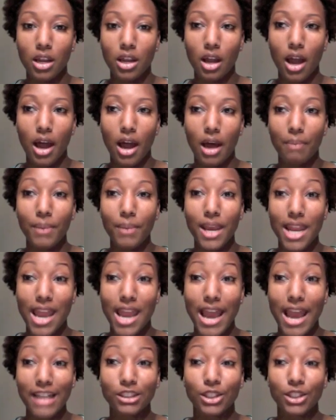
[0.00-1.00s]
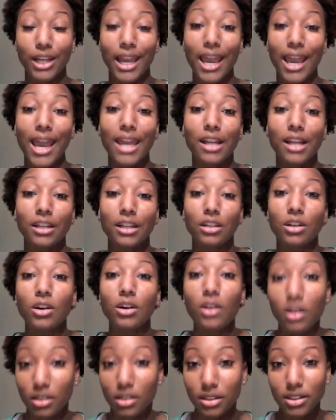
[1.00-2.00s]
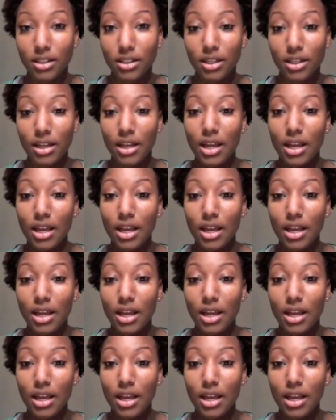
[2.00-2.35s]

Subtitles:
pediatric and adult.